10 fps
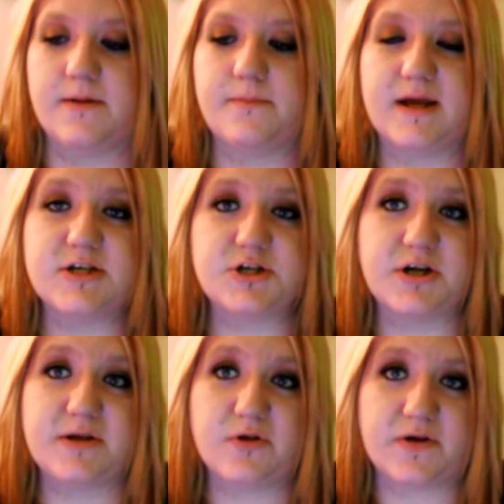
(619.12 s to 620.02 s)
make sure
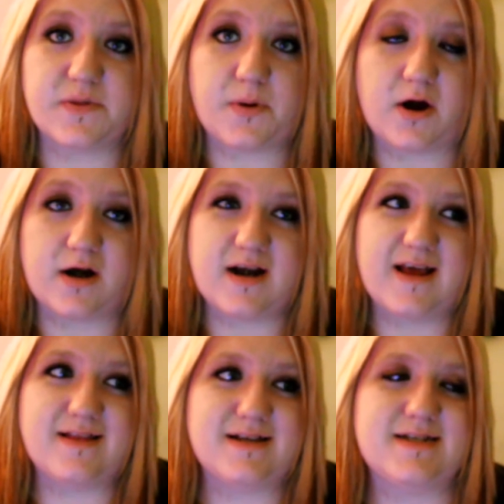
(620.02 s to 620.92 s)
you look the part,
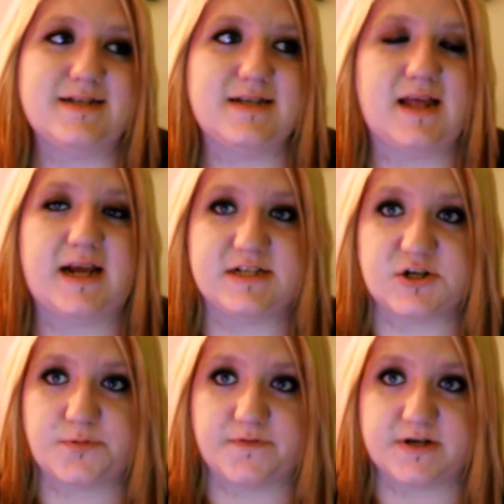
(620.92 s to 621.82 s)
and this isn't like a
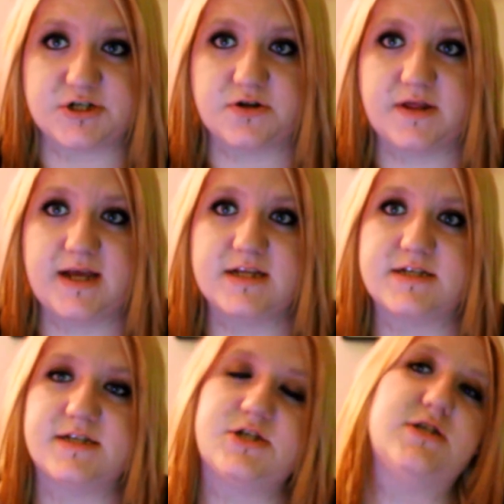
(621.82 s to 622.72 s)
superficial thing,
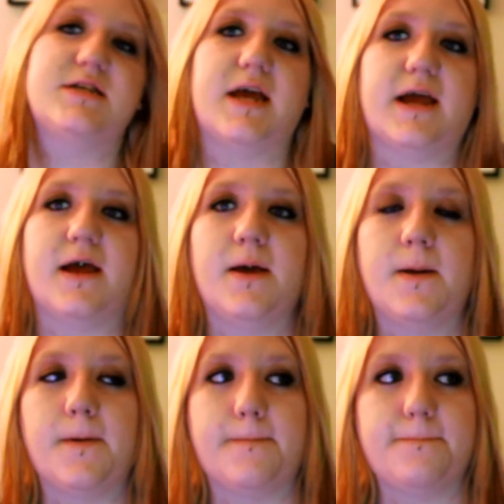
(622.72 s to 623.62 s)
this is just like,
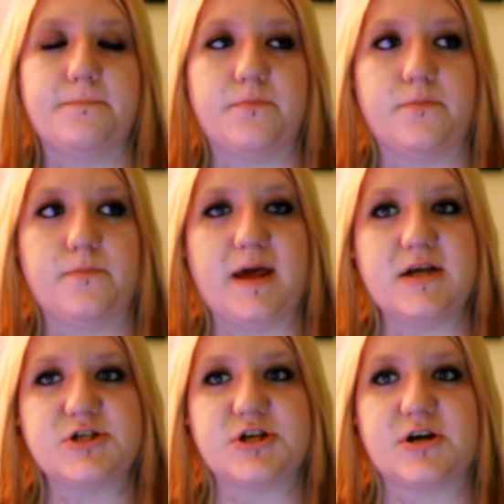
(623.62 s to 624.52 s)
make
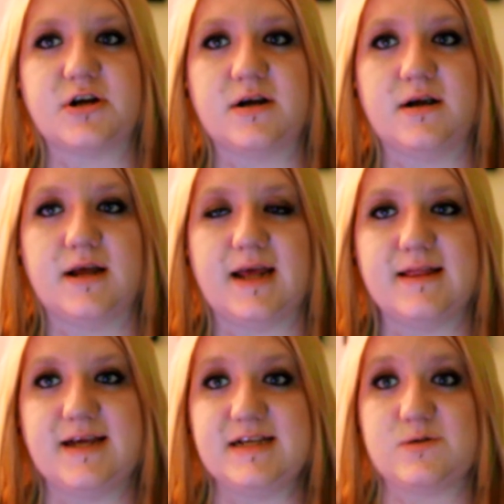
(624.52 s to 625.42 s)
sure
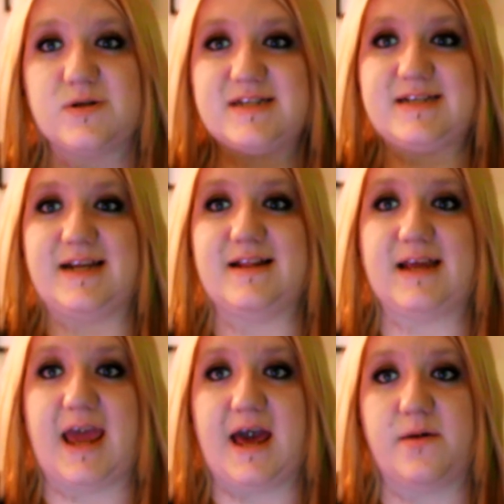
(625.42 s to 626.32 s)
at least what's seen in the
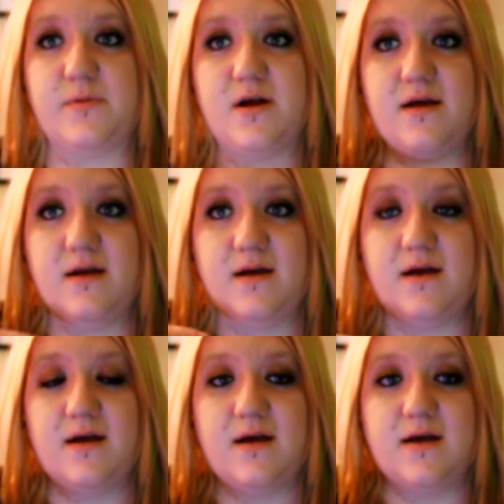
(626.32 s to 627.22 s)
camera
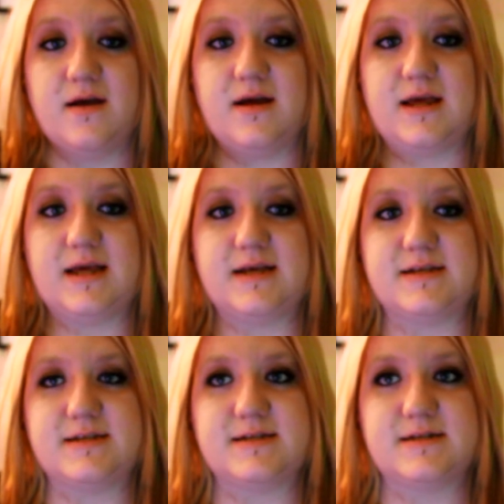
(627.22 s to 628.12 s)

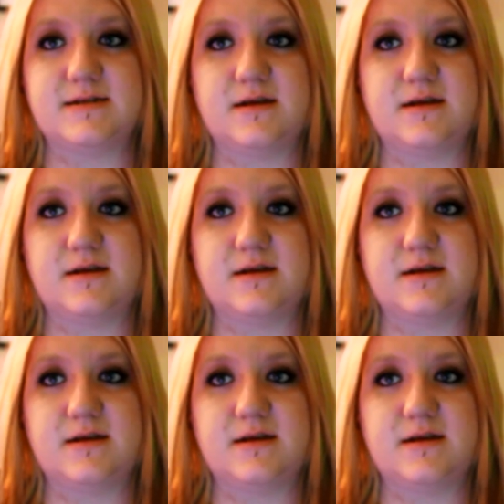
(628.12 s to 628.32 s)
is